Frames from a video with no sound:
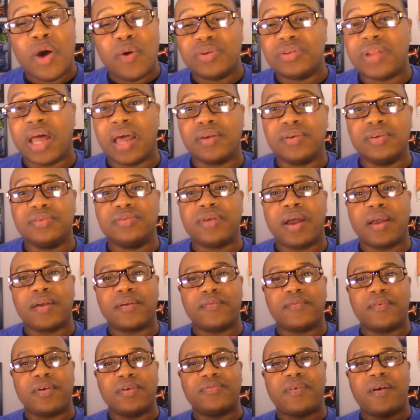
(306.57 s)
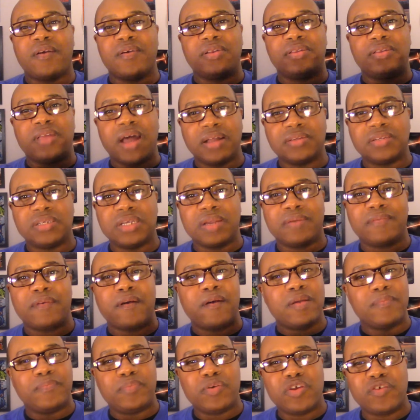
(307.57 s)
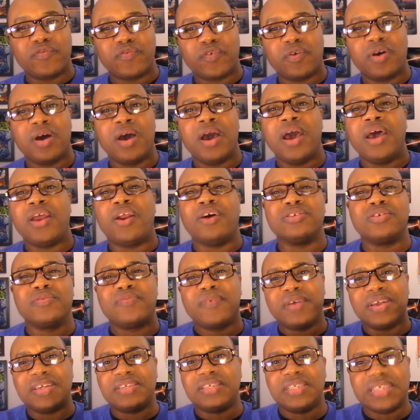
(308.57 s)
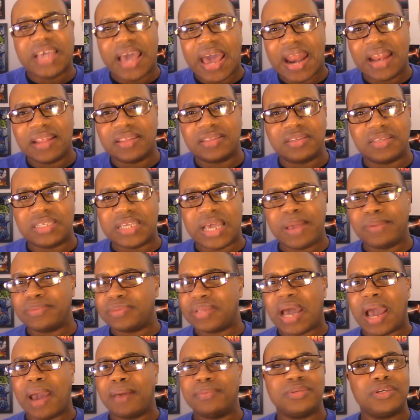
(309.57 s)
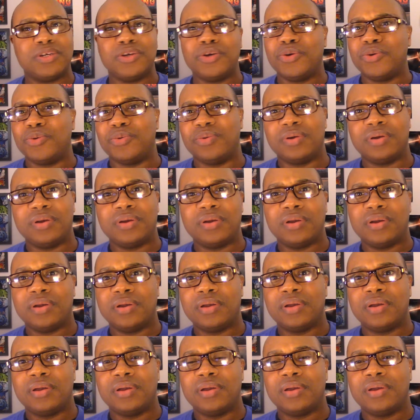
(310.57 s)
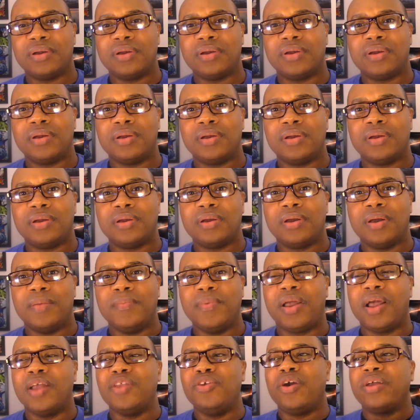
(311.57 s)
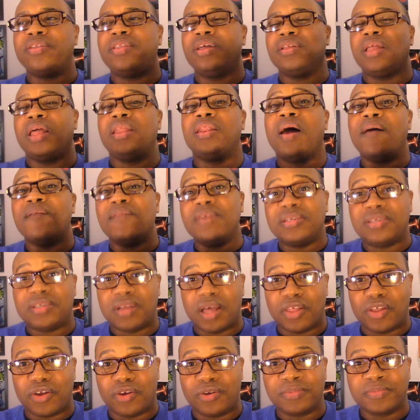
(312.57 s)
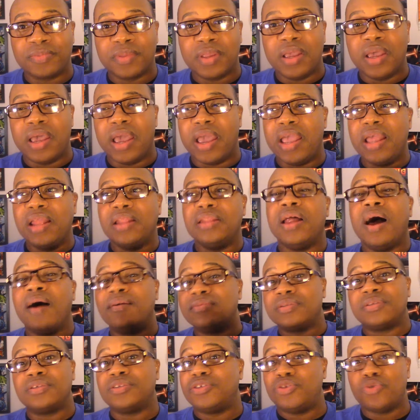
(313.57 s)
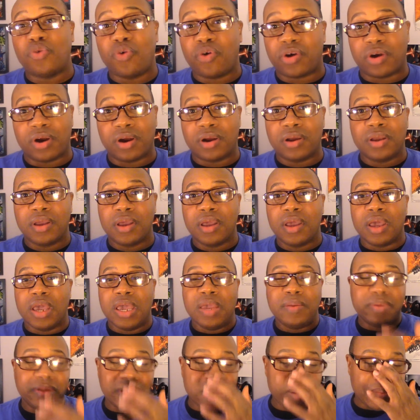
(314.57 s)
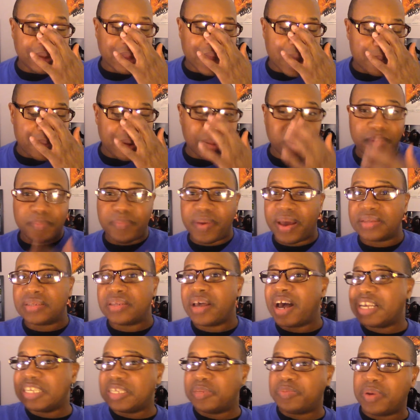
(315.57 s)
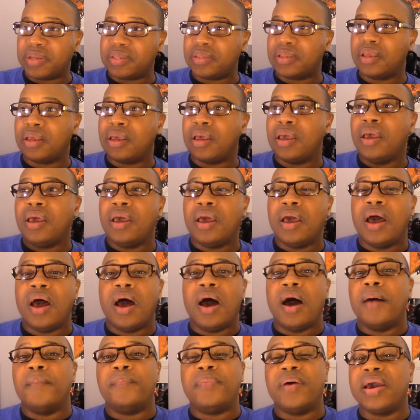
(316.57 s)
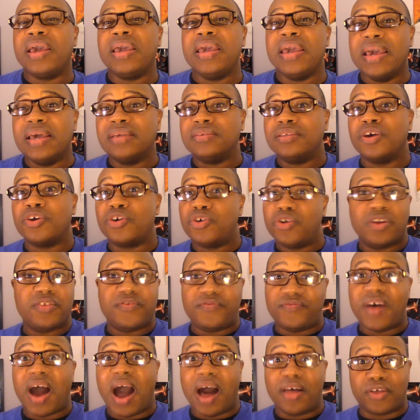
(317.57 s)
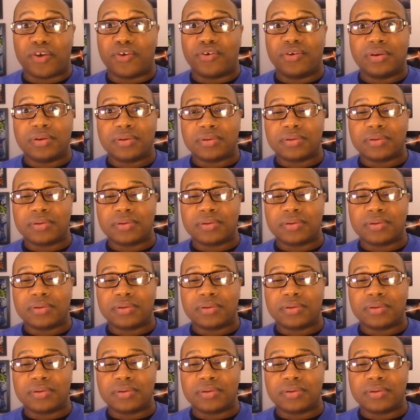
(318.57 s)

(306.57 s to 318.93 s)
It's like very touching, very beautiful, and also very sad at the same time too. Because you can tell they love each other. And he loves his daughter. He may not be the best husband, but he is a good father.